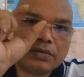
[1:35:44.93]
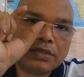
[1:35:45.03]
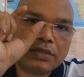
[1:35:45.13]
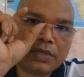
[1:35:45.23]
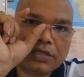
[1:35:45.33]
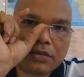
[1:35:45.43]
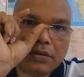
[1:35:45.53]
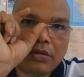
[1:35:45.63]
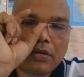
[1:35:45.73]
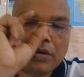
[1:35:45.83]
this much
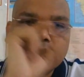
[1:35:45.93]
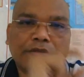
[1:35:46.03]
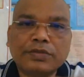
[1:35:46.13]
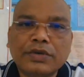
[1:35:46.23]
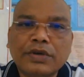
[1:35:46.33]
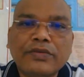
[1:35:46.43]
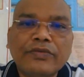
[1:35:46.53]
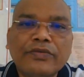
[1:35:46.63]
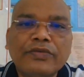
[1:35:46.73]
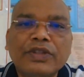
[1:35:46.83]
large
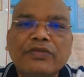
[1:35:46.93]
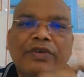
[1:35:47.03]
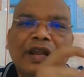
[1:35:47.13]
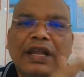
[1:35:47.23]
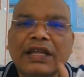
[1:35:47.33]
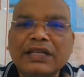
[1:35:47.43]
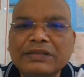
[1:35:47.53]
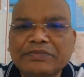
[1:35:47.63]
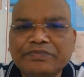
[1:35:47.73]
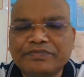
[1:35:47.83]
book with
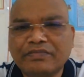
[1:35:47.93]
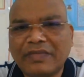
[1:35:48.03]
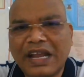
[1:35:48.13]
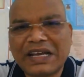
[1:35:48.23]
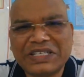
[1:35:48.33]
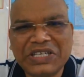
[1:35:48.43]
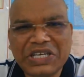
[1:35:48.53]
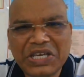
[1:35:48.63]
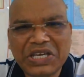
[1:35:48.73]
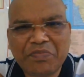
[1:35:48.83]
very
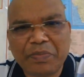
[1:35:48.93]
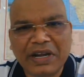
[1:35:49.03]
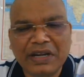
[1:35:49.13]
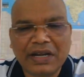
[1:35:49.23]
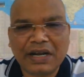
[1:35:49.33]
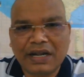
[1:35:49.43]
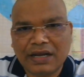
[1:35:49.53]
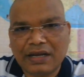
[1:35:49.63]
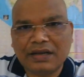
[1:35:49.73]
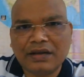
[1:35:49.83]
cheap
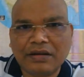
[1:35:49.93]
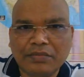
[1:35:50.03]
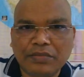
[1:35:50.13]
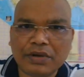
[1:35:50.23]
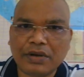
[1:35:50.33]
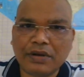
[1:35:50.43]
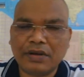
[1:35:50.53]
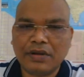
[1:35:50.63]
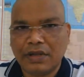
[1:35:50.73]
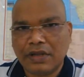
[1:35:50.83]
printed
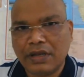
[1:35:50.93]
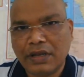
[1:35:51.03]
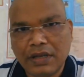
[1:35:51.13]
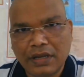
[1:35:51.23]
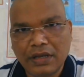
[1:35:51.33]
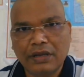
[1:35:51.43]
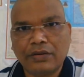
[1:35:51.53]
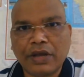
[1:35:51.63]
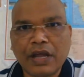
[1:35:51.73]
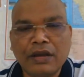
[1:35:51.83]
book.
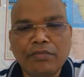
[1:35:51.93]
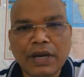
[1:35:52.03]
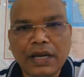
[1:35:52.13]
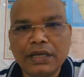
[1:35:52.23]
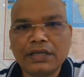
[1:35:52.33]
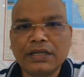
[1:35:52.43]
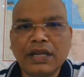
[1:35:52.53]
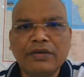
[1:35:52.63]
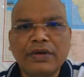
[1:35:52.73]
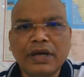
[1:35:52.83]
You can buy it
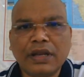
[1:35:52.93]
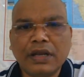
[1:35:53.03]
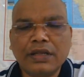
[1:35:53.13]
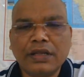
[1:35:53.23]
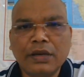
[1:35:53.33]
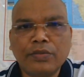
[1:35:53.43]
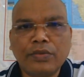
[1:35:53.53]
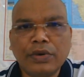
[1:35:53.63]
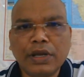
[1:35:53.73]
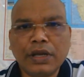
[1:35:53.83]
anywhere, either
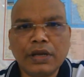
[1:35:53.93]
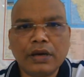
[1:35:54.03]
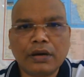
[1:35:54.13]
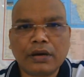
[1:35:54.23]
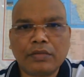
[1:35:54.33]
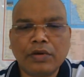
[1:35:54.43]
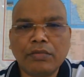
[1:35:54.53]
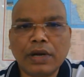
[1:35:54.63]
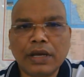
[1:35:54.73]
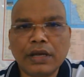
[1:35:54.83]
in Pune or
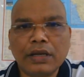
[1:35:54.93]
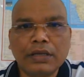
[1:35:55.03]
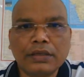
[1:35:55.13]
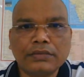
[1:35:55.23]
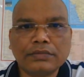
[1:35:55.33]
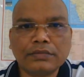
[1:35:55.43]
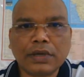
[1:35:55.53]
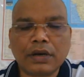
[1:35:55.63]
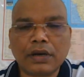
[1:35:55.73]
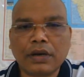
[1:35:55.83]
Mumbai
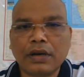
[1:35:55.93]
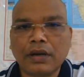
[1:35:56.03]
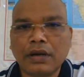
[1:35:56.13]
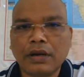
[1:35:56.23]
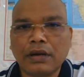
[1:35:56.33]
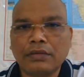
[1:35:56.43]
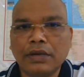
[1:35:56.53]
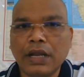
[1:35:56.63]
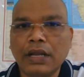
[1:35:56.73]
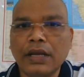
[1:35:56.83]
or
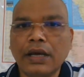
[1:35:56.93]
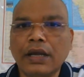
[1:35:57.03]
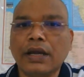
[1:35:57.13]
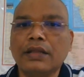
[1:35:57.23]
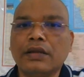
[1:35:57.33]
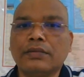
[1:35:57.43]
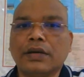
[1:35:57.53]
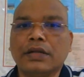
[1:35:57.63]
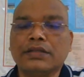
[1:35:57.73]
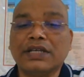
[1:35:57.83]
Delhi or
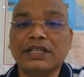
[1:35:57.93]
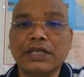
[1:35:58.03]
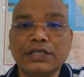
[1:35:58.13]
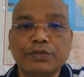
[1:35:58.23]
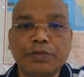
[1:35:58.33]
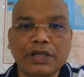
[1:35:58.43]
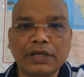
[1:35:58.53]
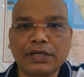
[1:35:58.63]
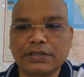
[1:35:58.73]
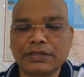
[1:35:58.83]
Hyderabad. Satish
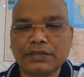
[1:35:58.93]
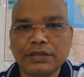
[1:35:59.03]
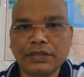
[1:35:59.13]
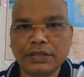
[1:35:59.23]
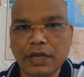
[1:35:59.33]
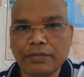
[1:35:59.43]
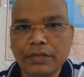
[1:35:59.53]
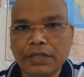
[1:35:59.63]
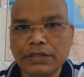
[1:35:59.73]
Brothers, its name,